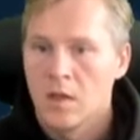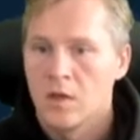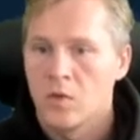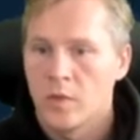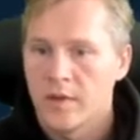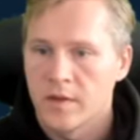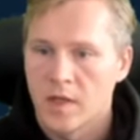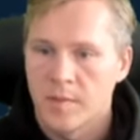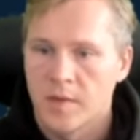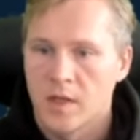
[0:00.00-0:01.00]
with an
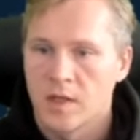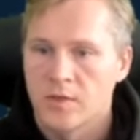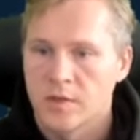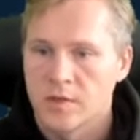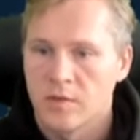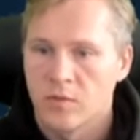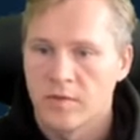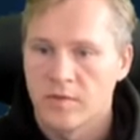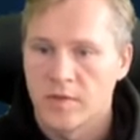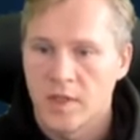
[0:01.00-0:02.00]
IP address of
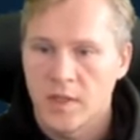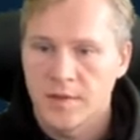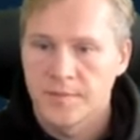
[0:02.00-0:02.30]
158.